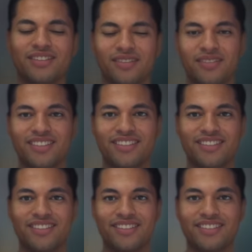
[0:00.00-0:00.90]

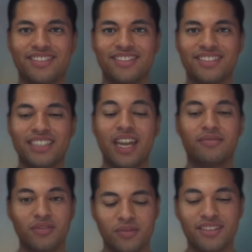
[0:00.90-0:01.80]
and I was like,
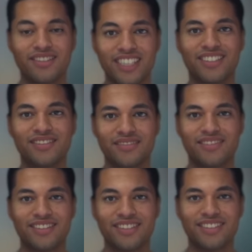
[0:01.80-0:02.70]
okay, I see the
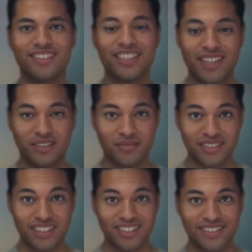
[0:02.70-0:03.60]
persona, but I